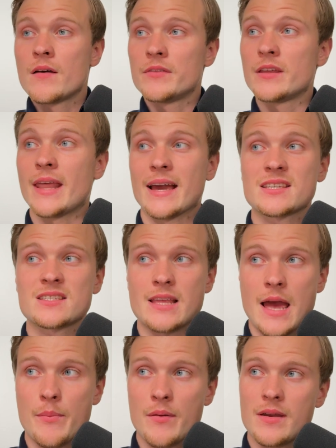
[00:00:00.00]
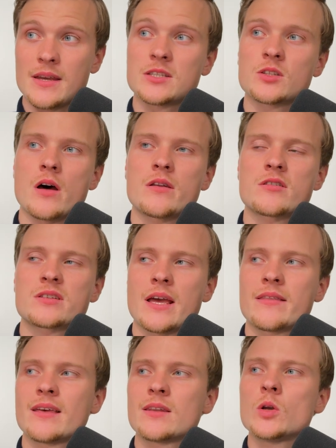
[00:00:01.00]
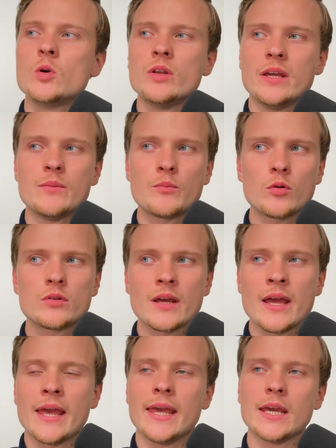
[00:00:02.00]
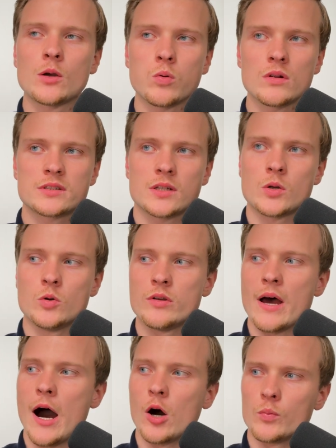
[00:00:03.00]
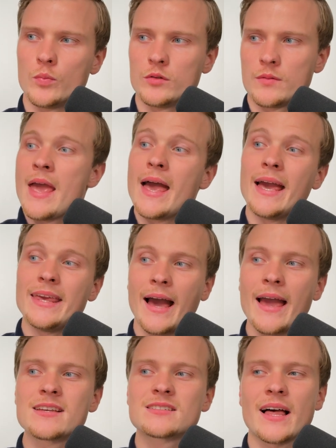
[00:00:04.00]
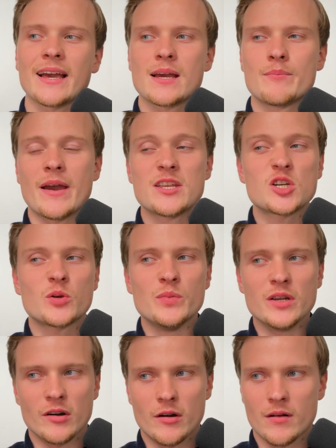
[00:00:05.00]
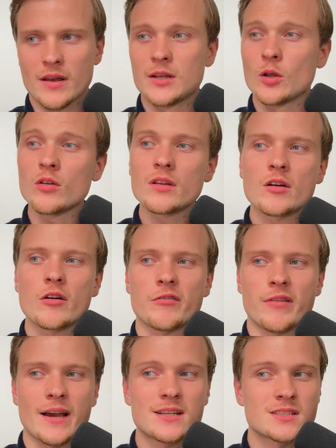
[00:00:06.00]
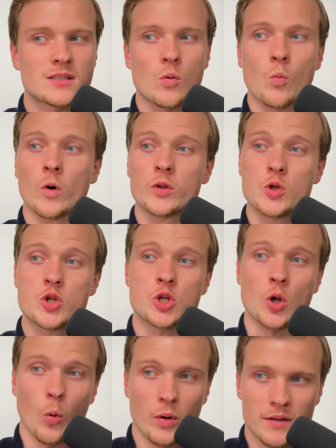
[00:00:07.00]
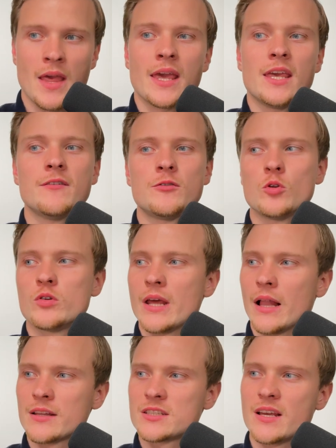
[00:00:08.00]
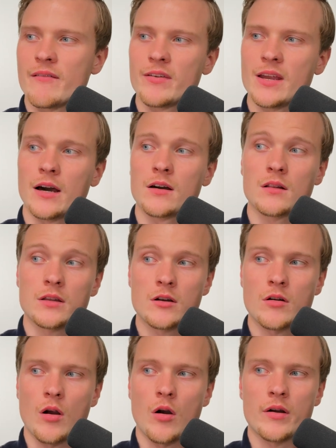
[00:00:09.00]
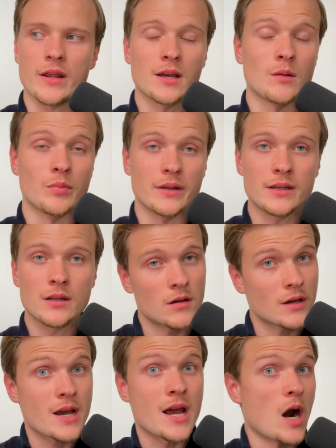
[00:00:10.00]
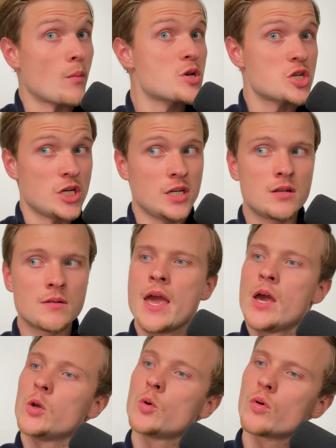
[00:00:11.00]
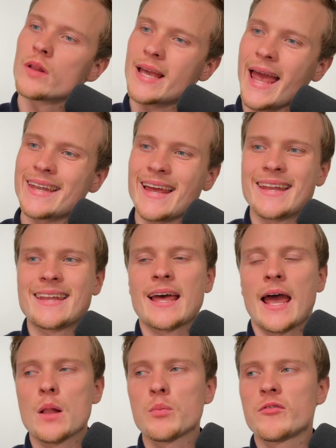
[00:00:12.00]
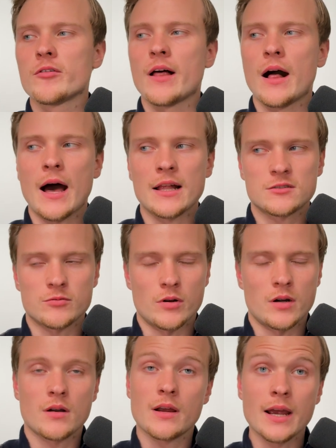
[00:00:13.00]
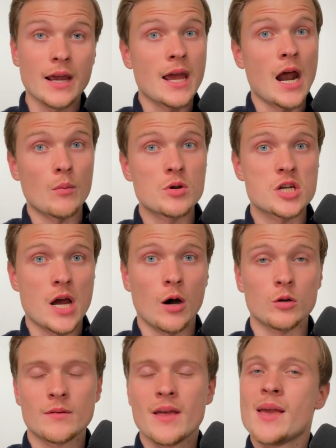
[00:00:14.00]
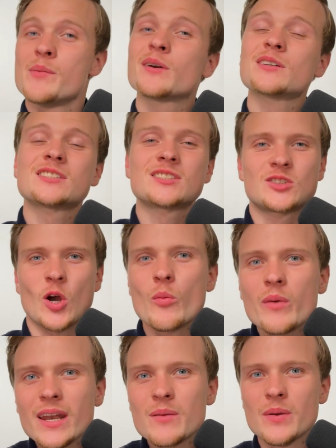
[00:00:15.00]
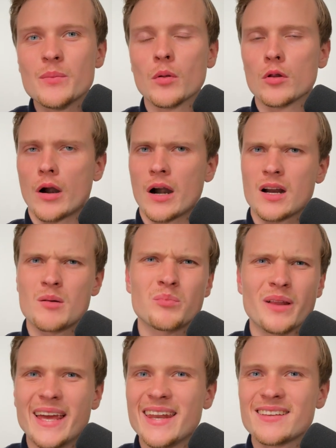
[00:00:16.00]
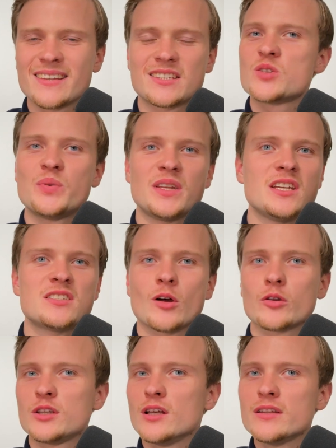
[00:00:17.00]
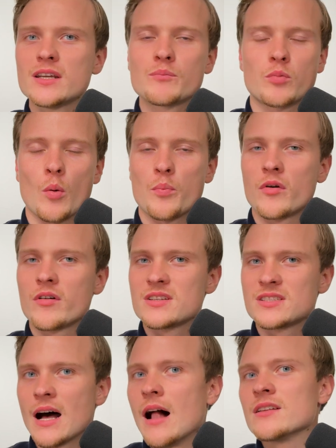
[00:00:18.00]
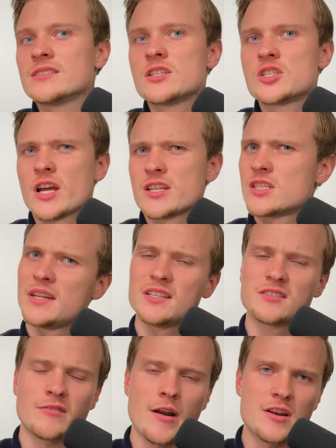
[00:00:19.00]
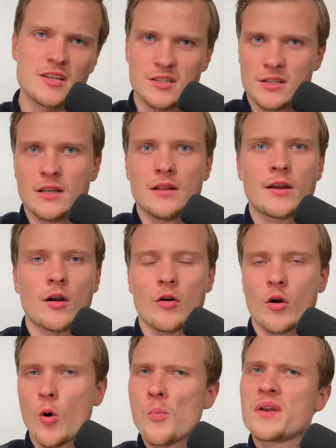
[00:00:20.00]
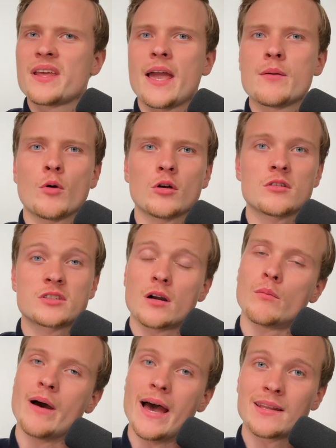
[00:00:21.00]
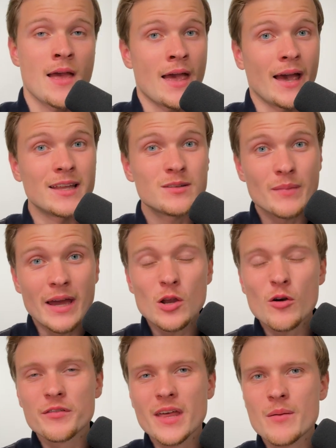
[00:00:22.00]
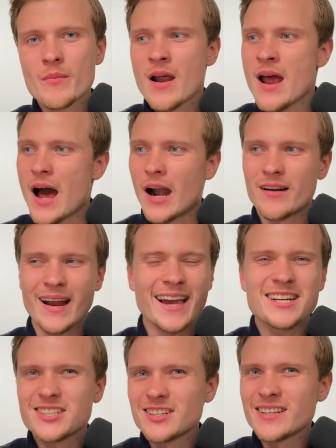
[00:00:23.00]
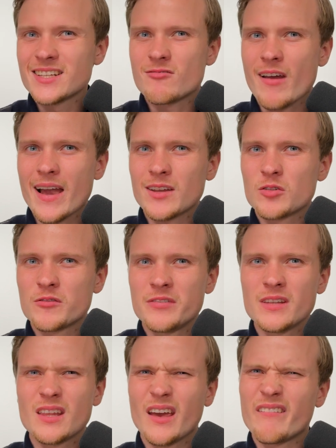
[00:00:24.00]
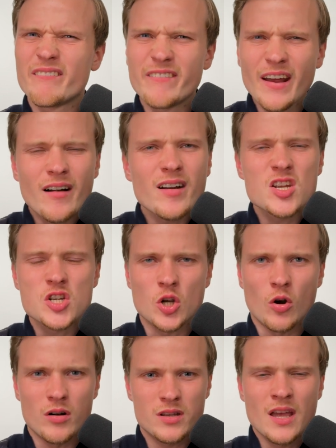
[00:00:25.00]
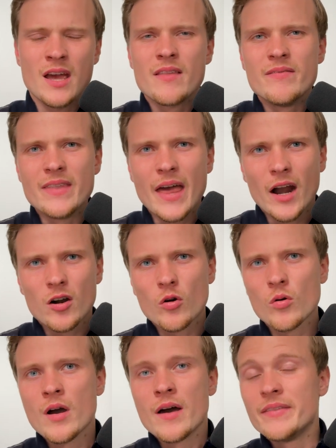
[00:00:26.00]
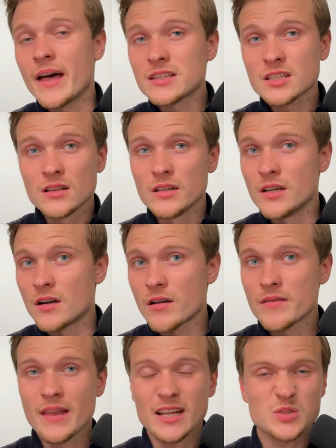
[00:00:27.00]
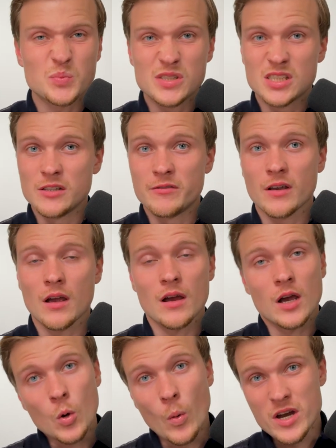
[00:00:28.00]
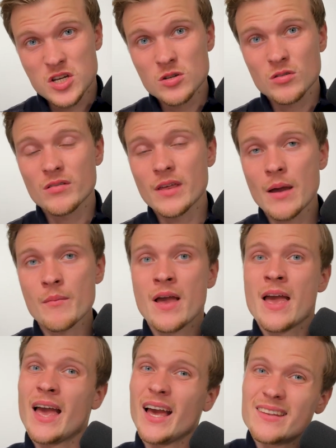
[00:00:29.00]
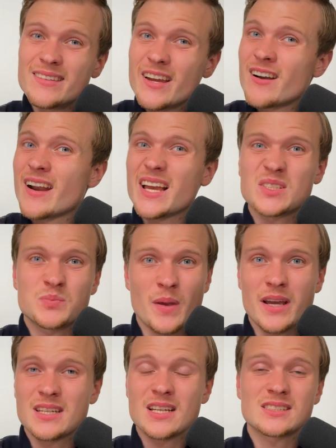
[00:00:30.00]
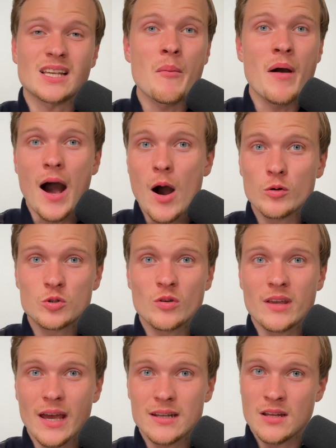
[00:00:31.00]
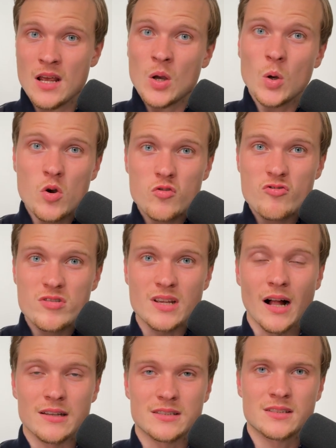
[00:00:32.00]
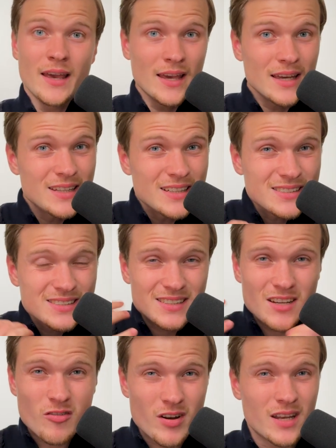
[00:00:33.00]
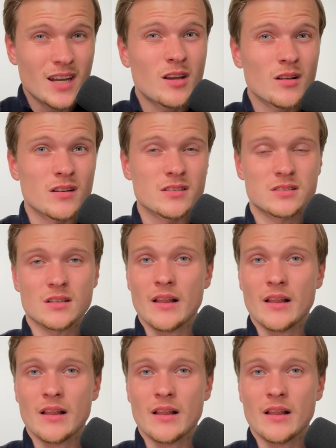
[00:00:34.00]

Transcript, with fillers: The next step is to understand that good input equals good output. AI is like a magic mirror, it only reflects what you show it. If you tell it something unclear or incomplete, garbage in, you will get an unhelpful answer garbage out. Because so many people are complaining that GPT is not yielding proper results, that ChatGPT is very silly, or OpenAI models are bad, and many of them are actually trying to fit a very short, narrow, not clear, not specific question to them and they're expecting somehow to get good results. It is ridiculous.